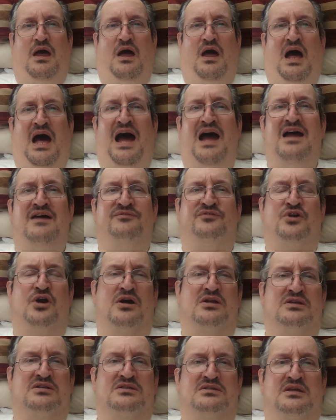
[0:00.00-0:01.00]
I have
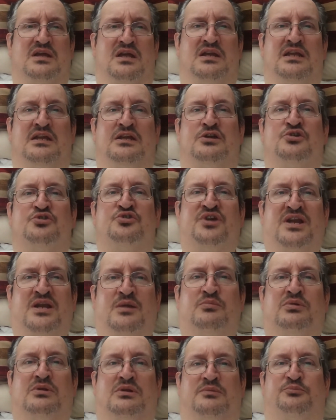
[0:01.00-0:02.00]
got an
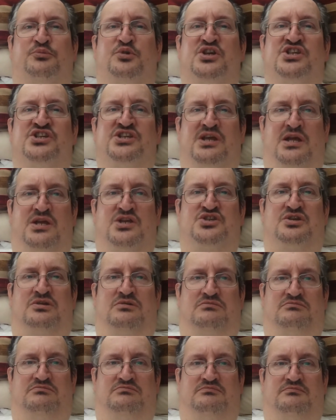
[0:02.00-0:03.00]
incredible appreciation
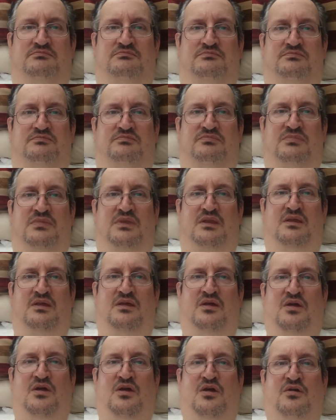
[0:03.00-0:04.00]

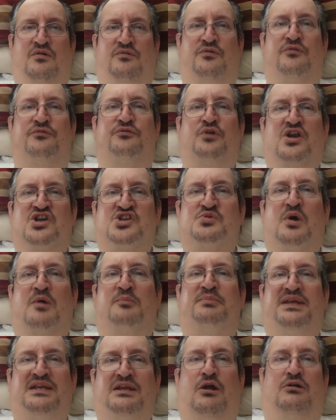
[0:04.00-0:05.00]
for Francois
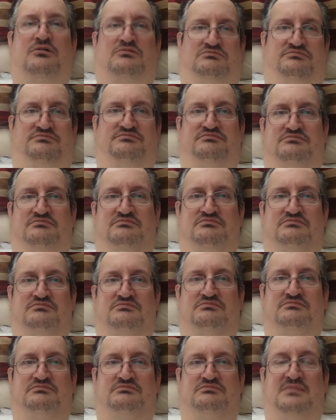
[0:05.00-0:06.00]
Pienaar,
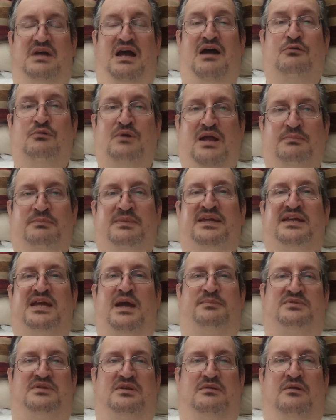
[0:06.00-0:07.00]
our rugby
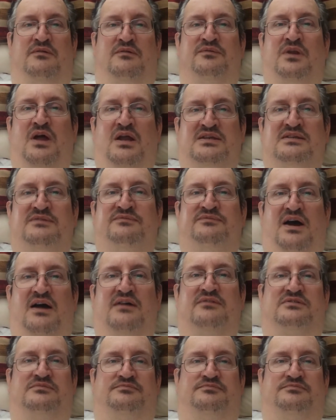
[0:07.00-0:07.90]
captain of '95.